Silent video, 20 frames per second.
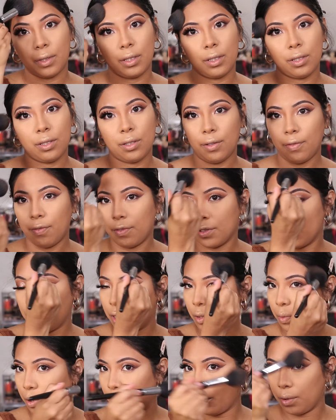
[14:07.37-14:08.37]
So
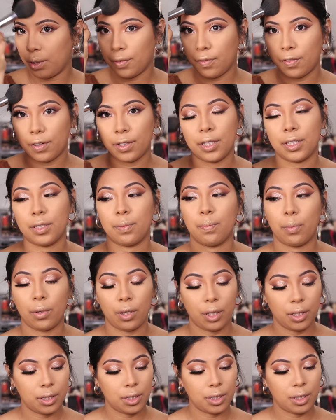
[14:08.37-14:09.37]
since we're going for this
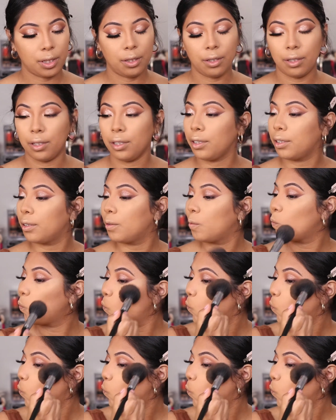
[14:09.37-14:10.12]
bronzy look,